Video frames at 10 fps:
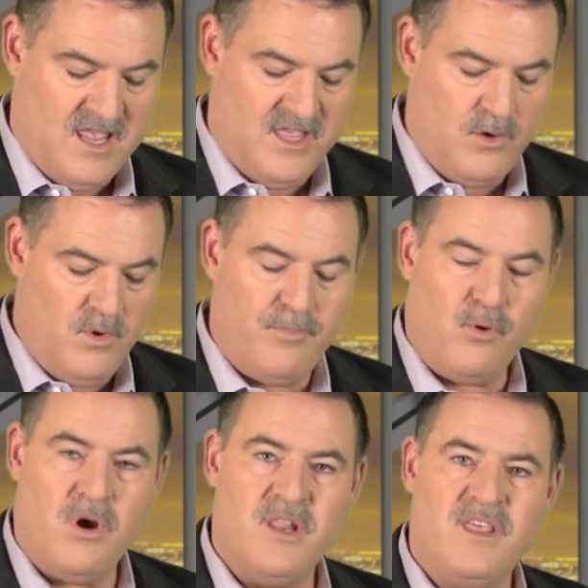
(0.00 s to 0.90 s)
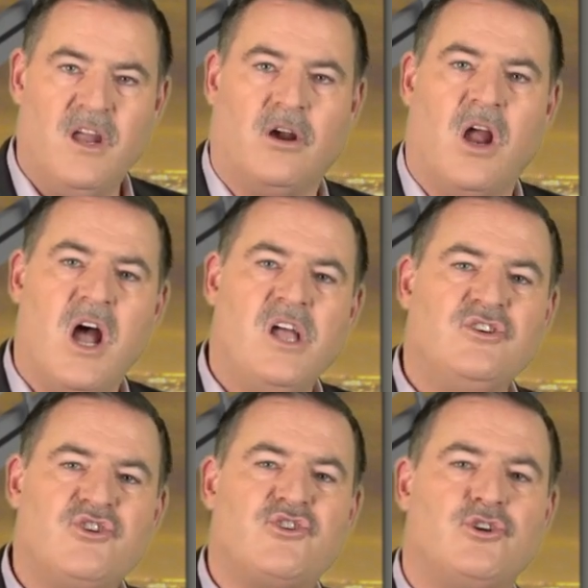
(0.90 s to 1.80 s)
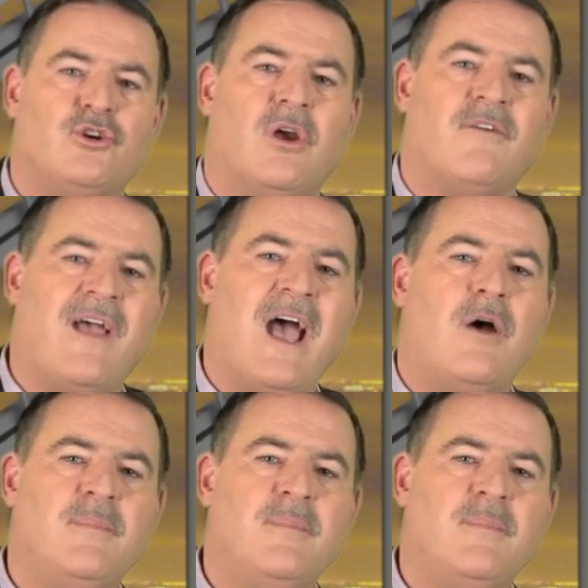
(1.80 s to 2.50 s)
they report they are unsure of how